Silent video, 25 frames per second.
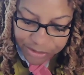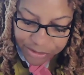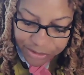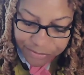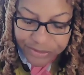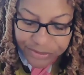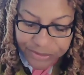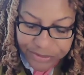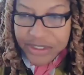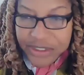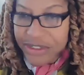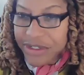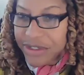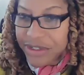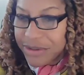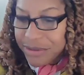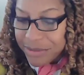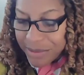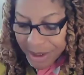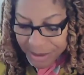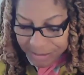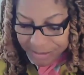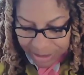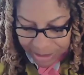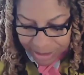it over to
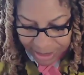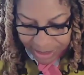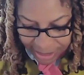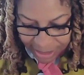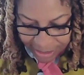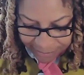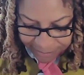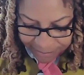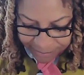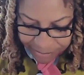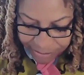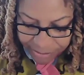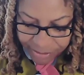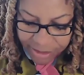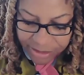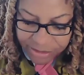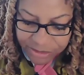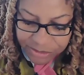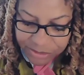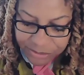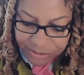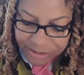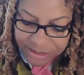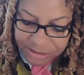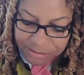you, Emily,
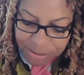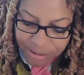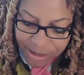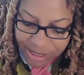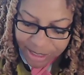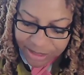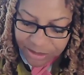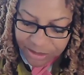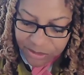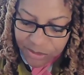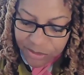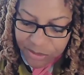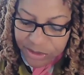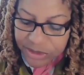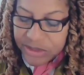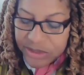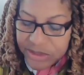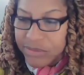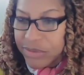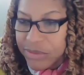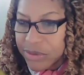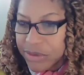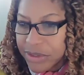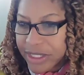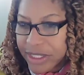to explain the court's
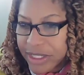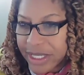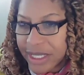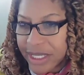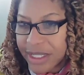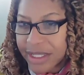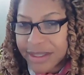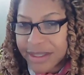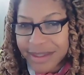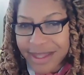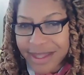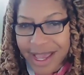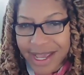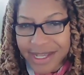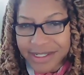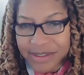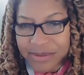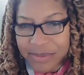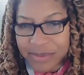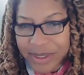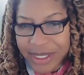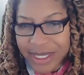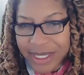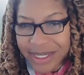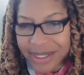ruling
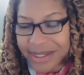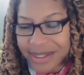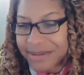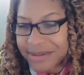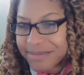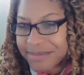last week.